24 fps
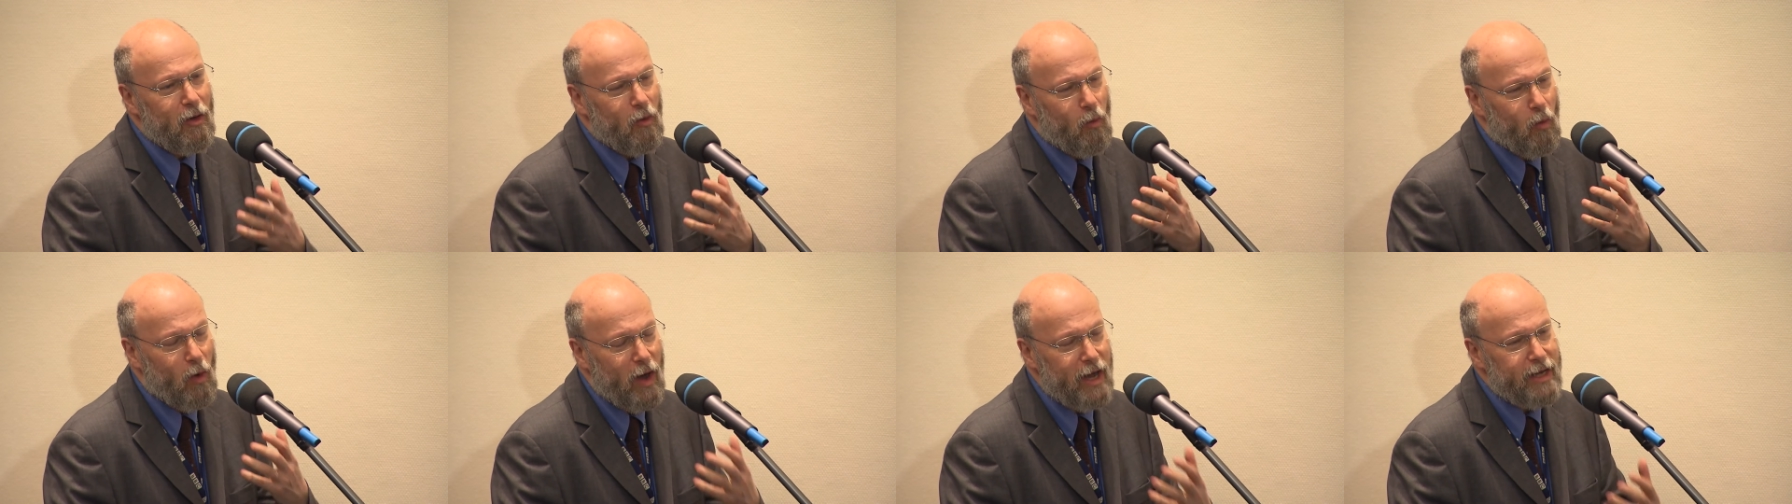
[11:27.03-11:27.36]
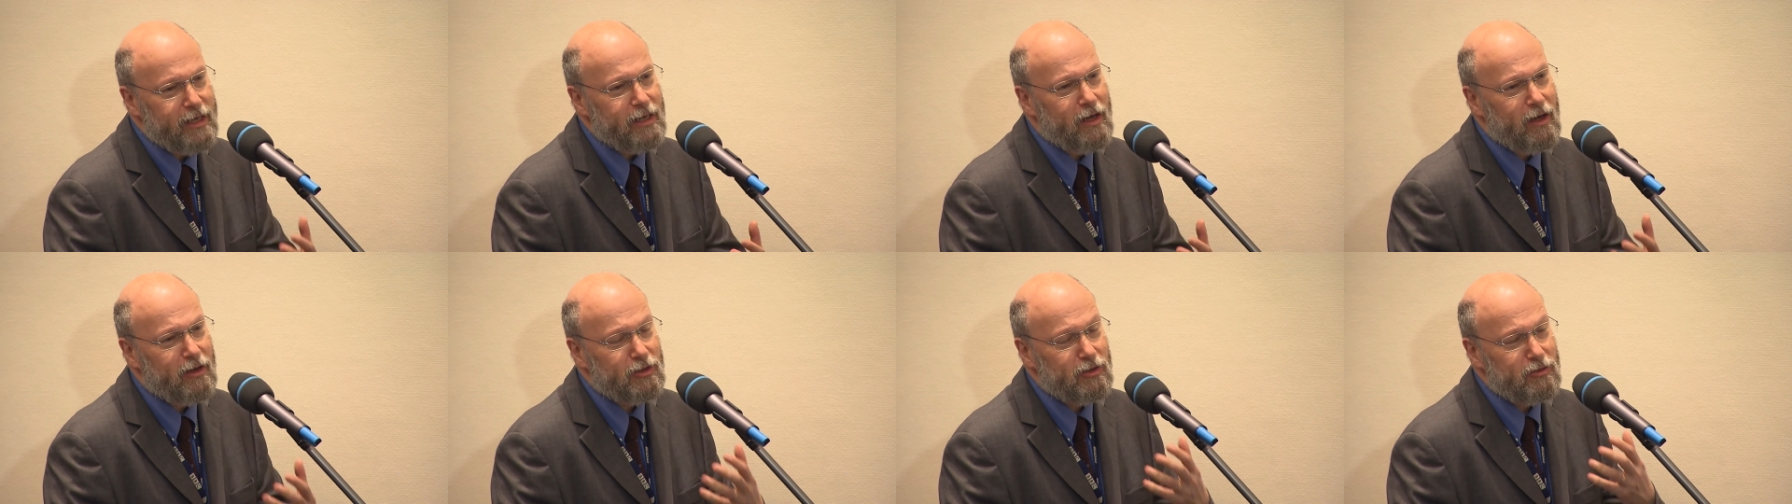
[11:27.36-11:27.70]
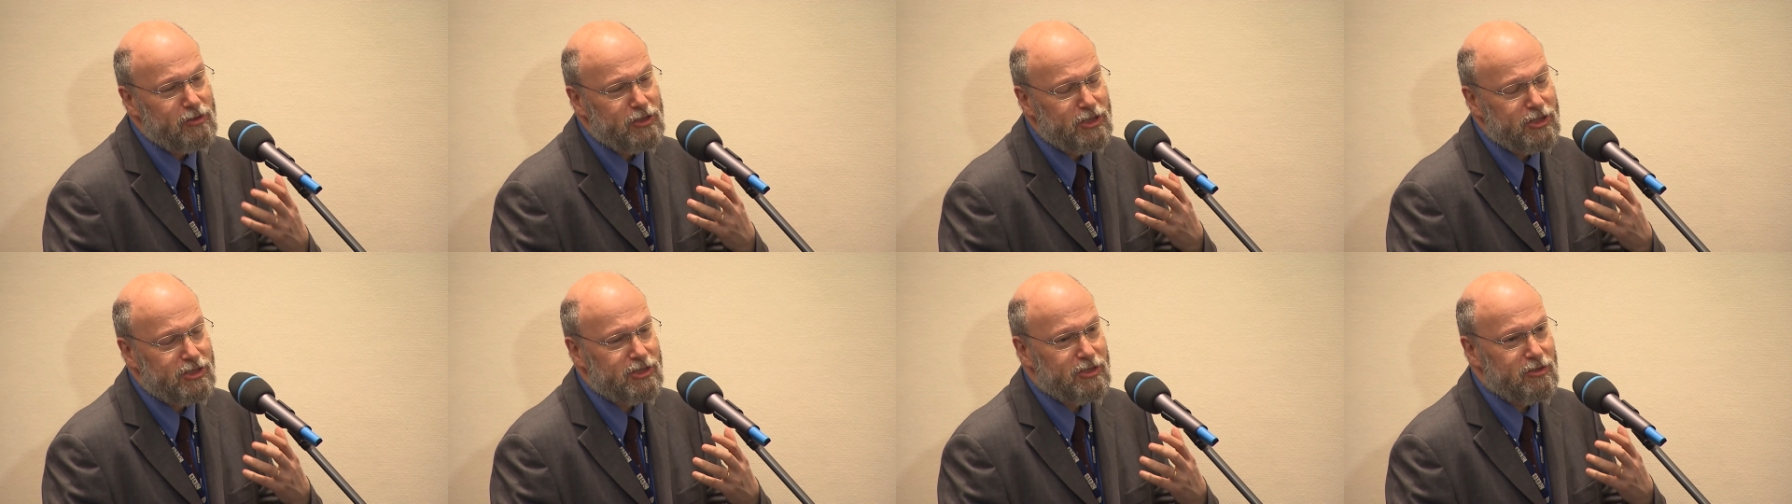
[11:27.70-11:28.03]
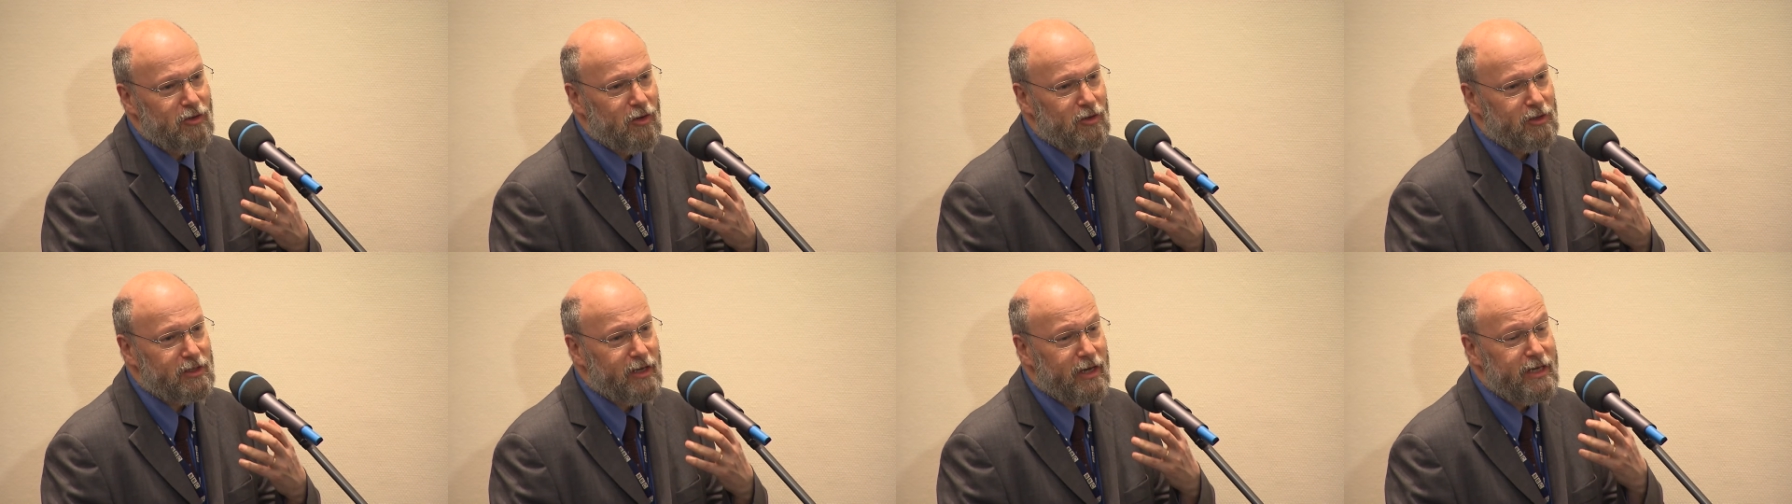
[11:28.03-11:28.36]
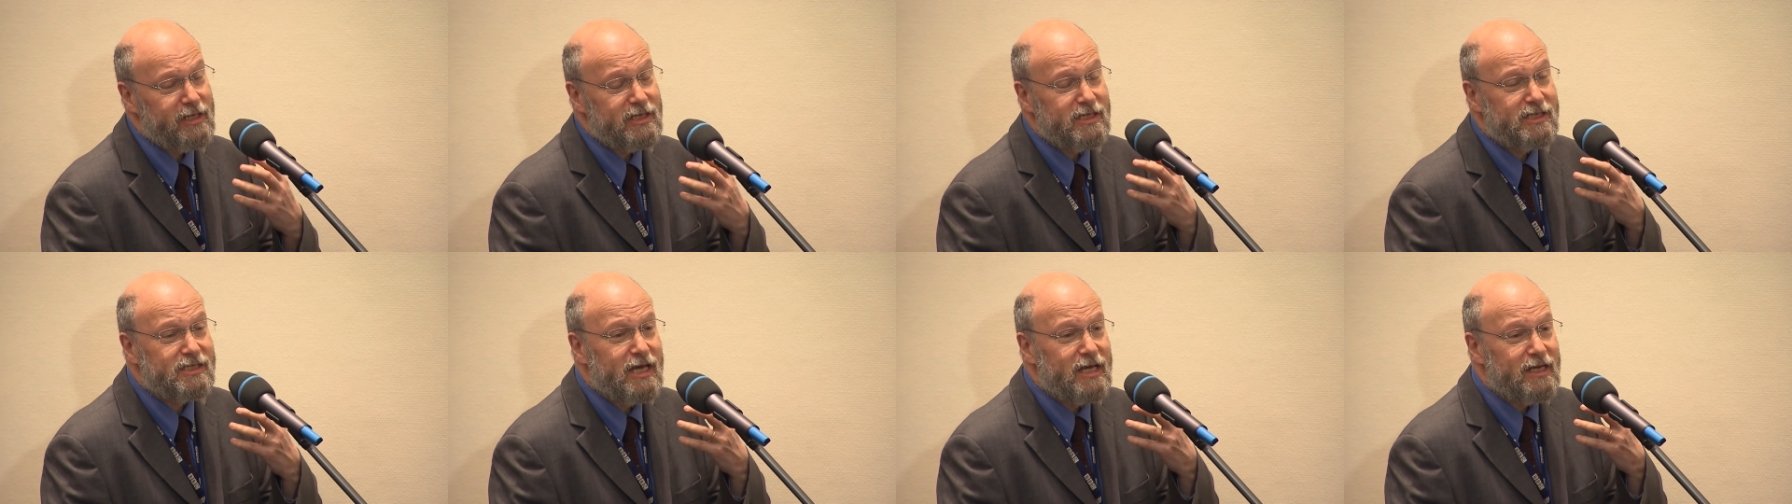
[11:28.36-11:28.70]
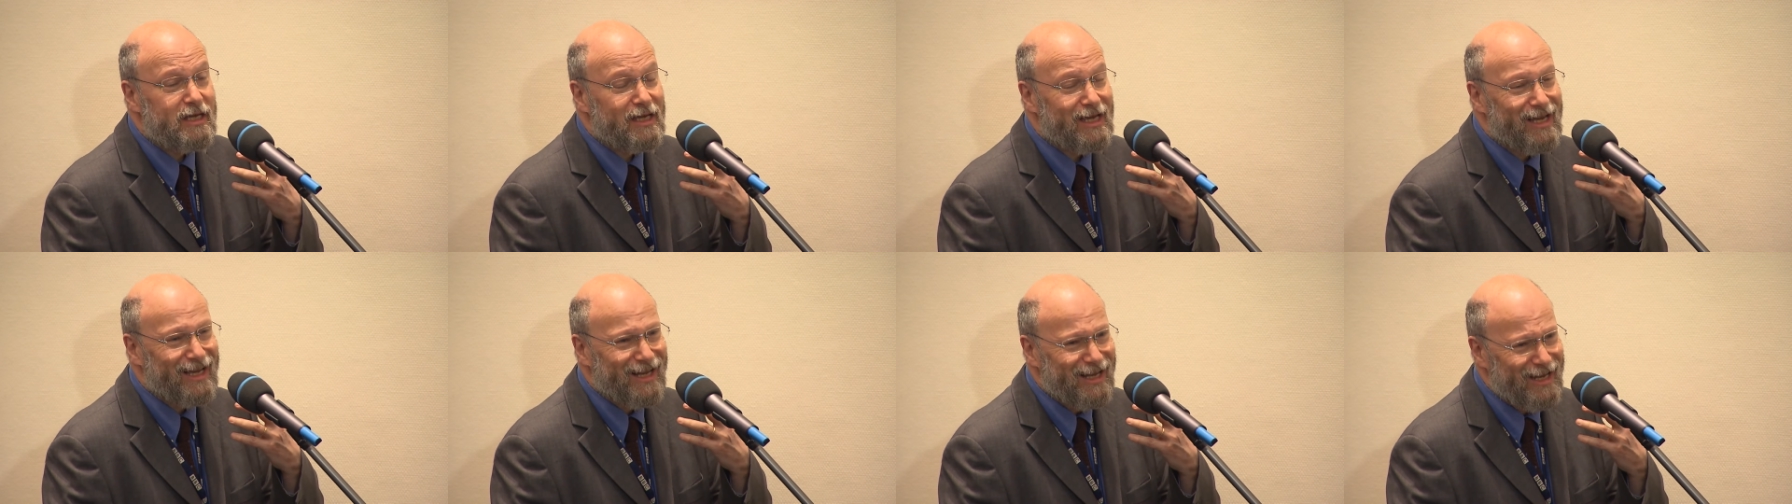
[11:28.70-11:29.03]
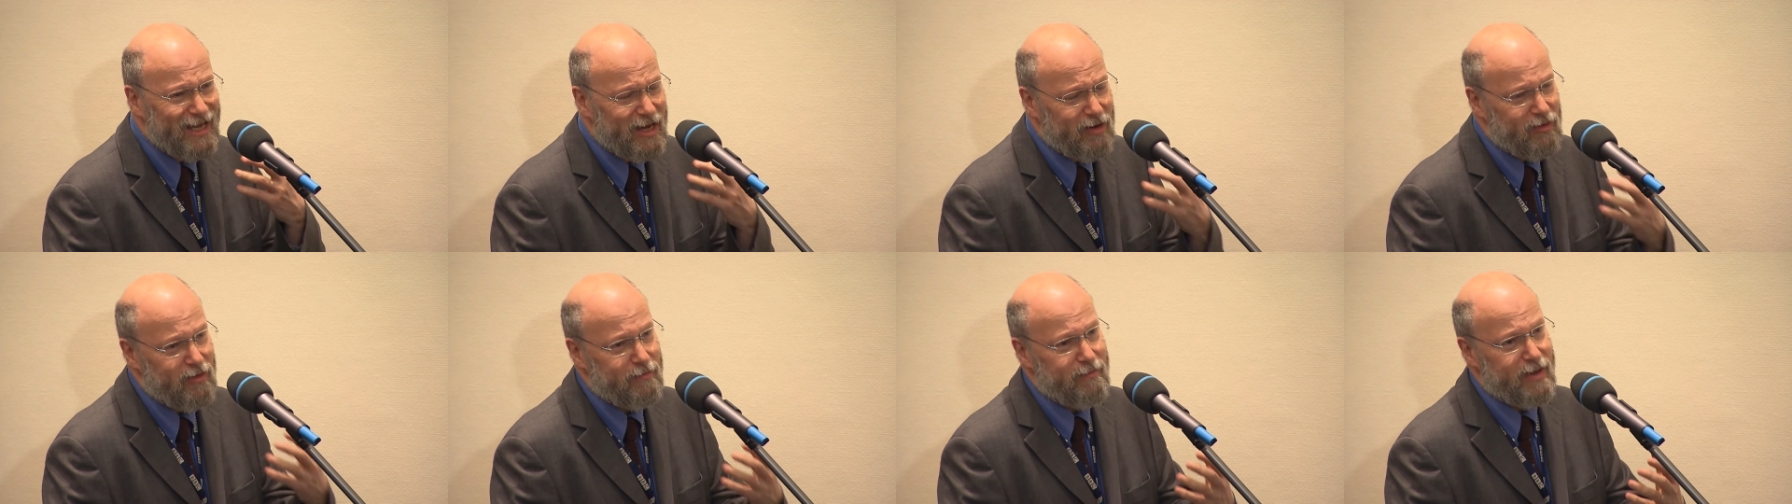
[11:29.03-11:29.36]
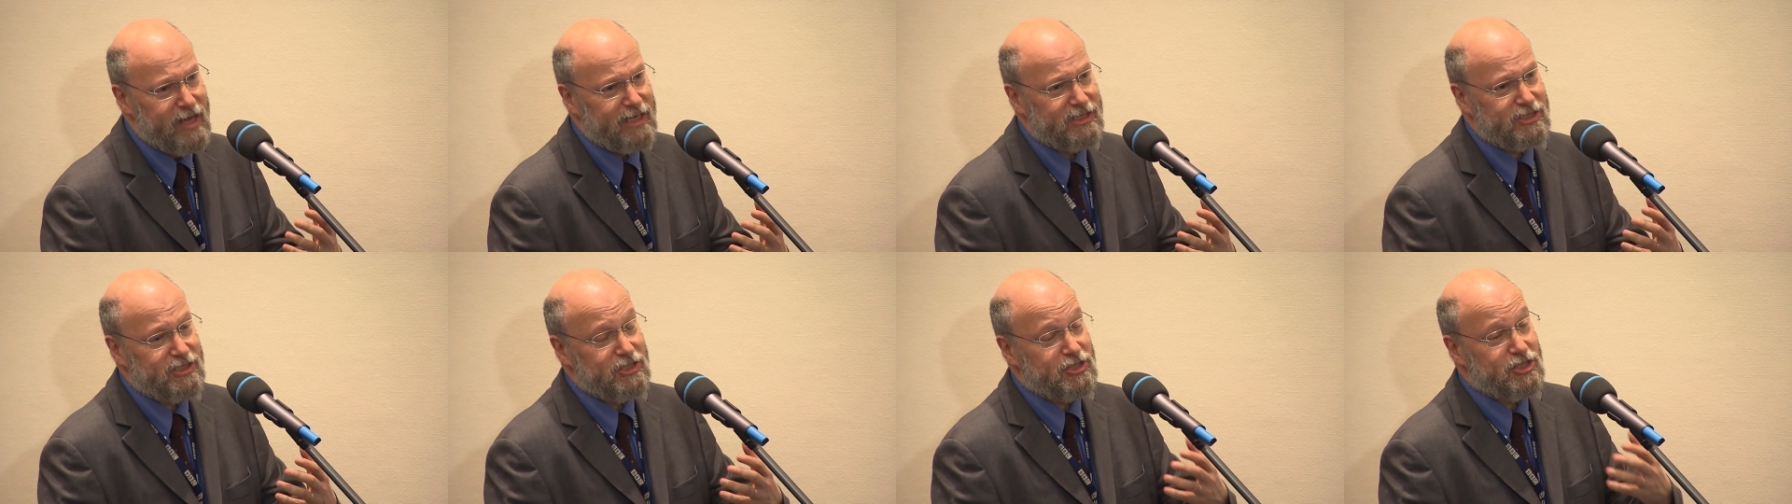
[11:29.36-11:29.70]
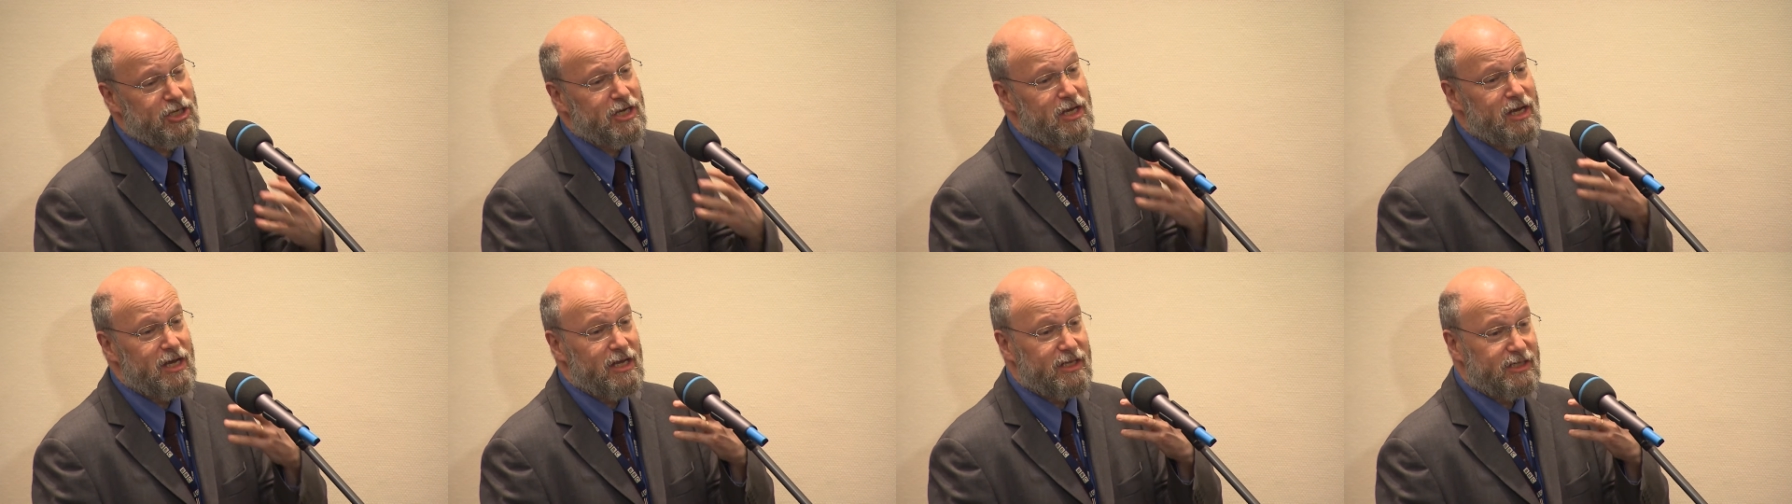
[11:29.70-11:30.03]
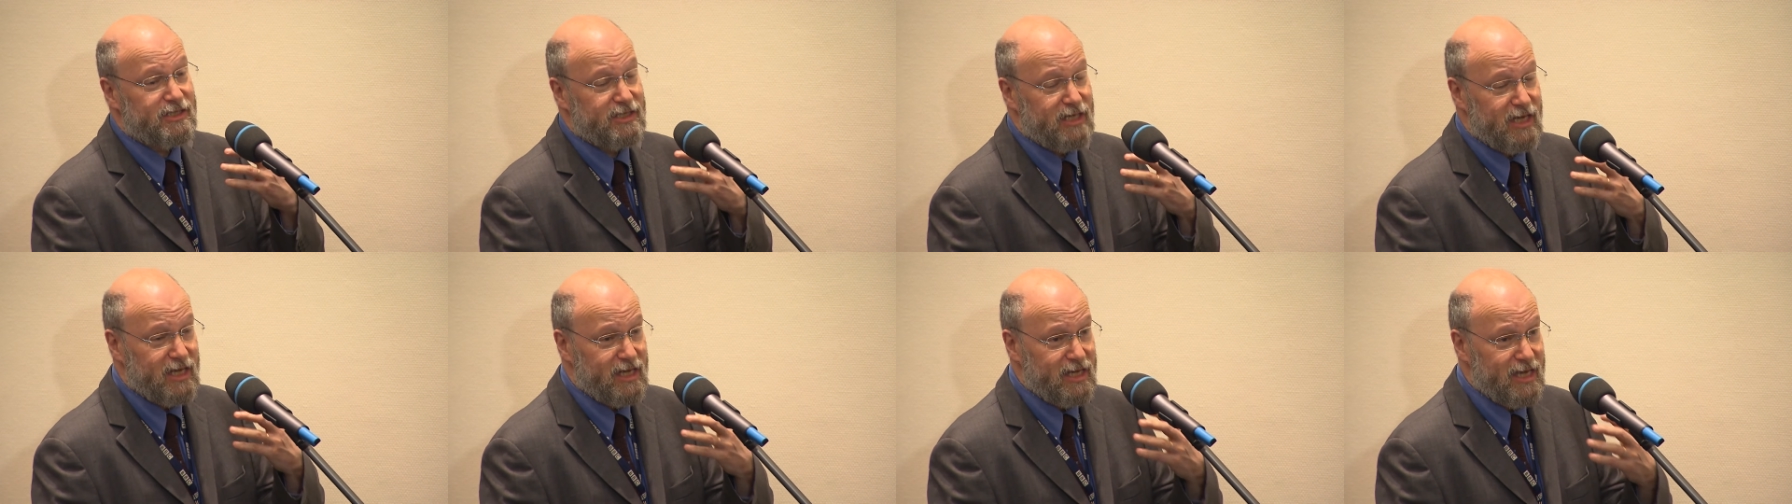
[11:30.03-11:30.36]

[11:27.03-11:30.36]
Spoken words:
Why are you just not going to send a clearer message and say,